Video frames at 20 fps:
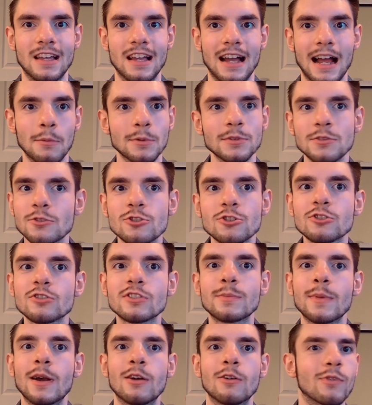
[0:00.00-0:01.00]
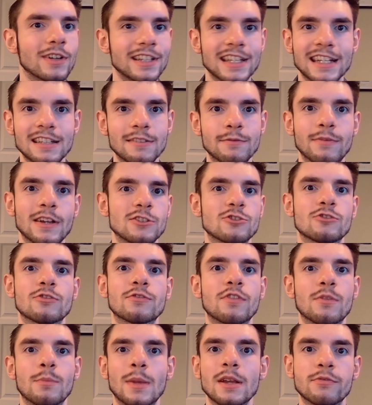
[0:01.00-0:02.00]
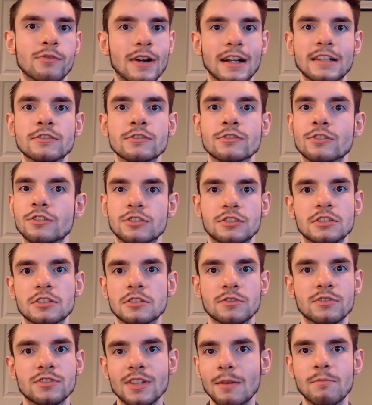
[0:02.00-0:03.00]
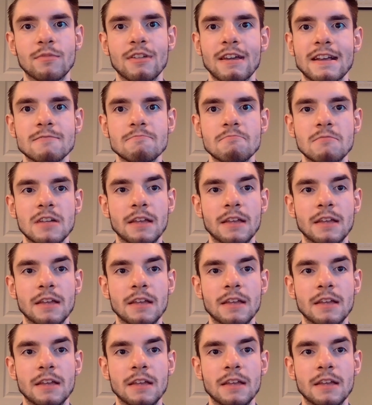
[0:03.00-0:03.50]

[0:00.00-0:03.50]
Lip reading: I wasn't sure about running an adventure for my friends until something,